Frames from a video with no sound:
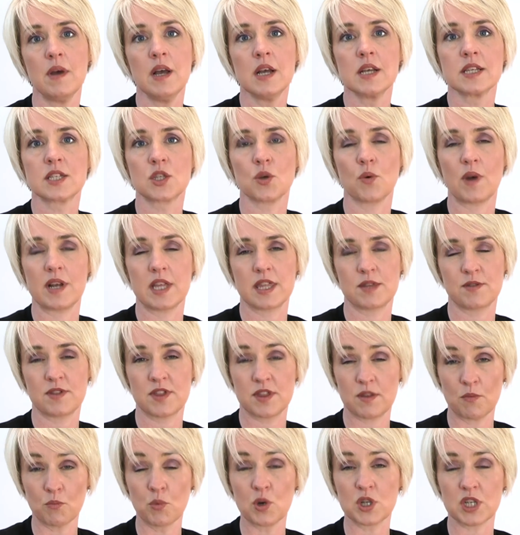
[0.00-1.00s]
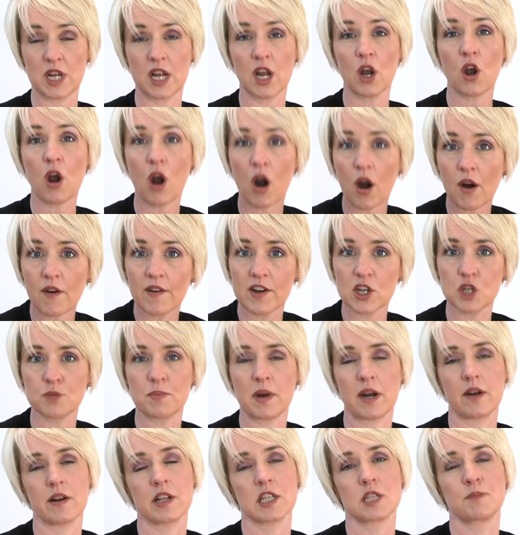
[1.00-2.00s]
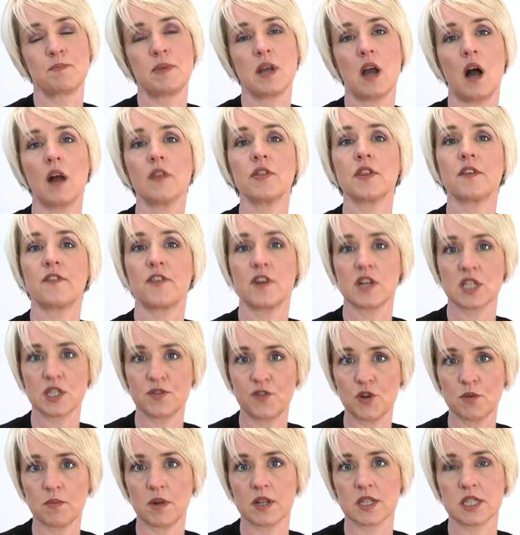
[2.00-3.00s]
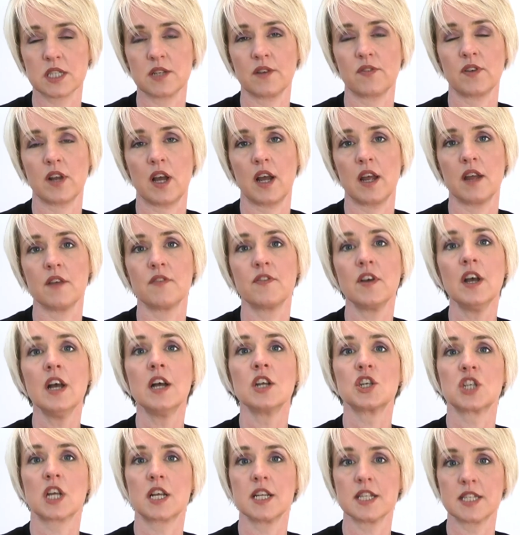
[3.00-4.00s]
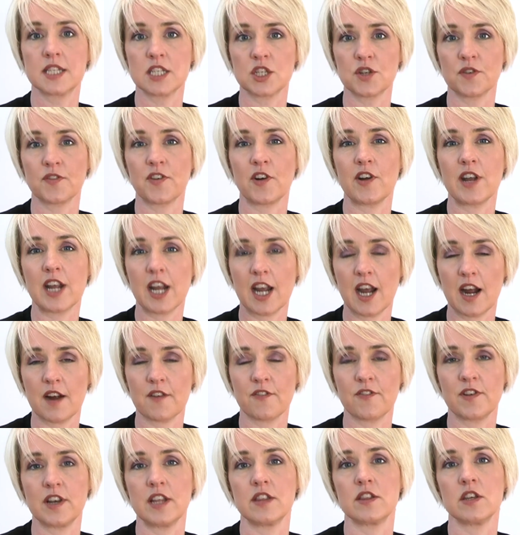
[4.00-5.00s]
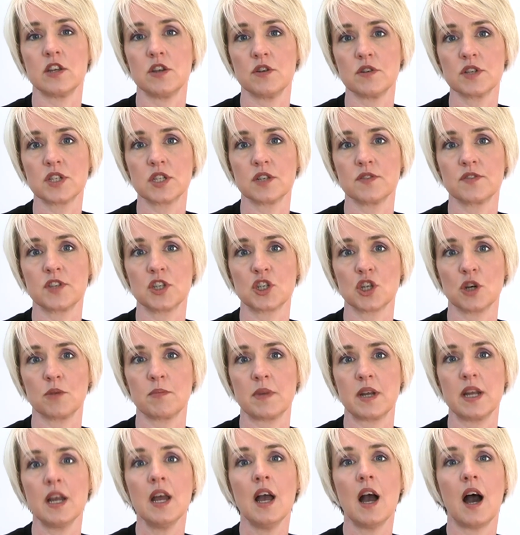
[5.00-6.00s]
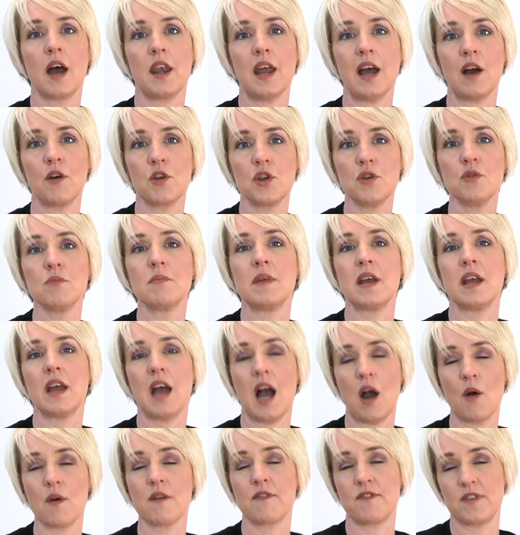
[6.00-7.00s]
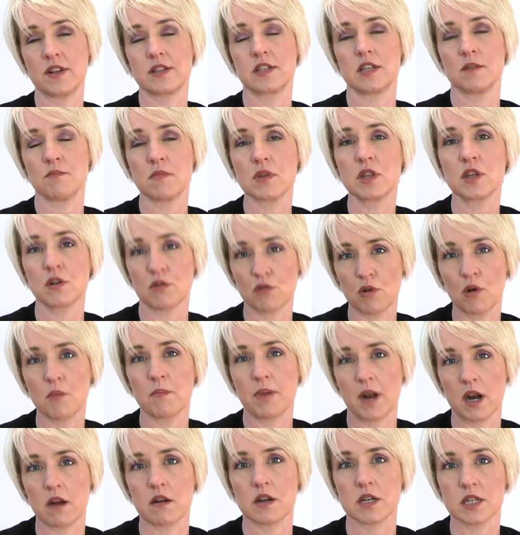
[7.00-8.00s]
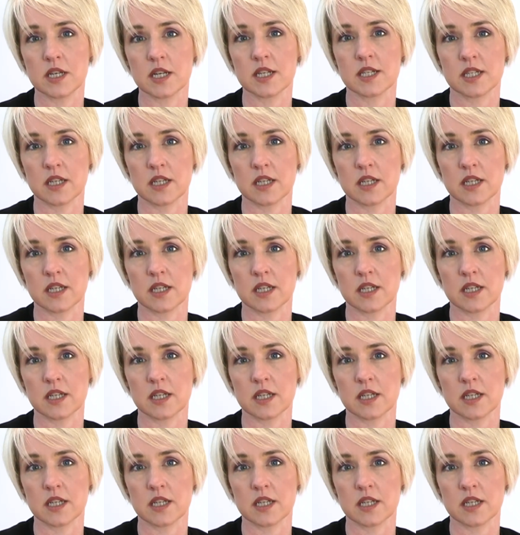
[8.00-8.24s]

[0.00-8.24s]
So I would encourage parents beyond the first few months of life to consider very carefully the use of the dummy and how it fits in with your own parenting